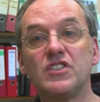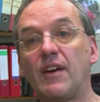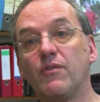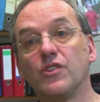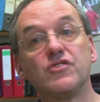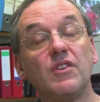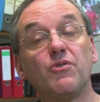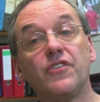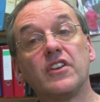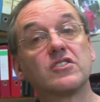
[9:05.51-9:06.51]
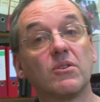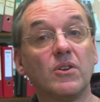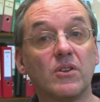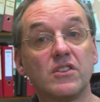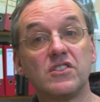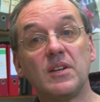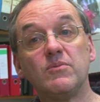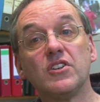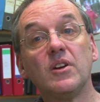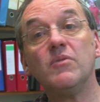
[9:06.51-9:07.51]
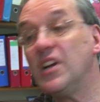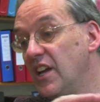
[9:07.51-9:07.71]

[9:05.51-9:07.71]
to have lots of different things going on at the same time.